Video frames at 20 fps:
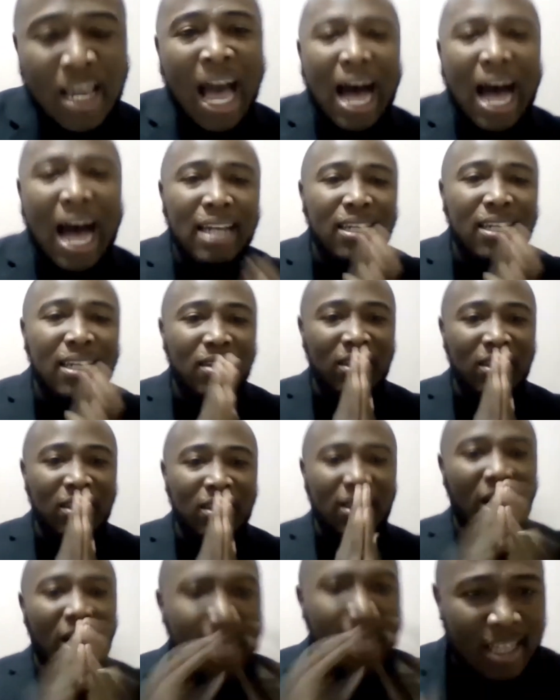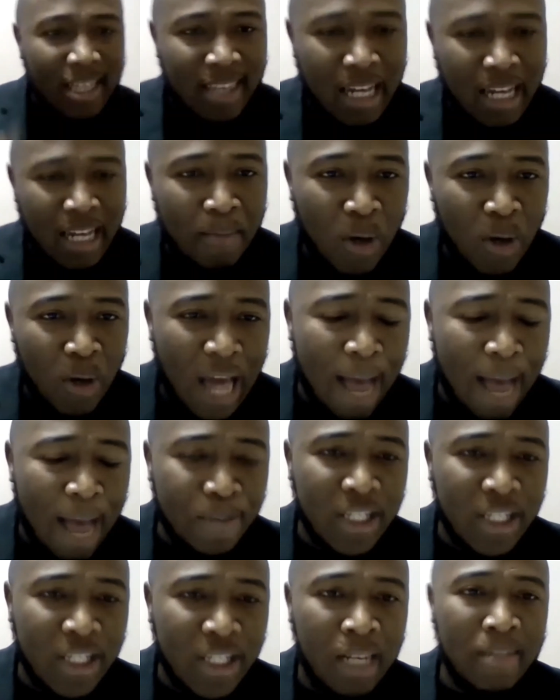And the other thing about
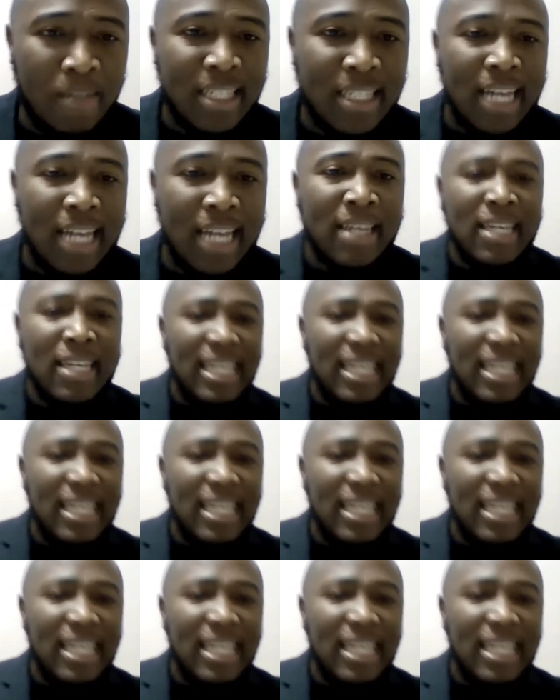Absalom is that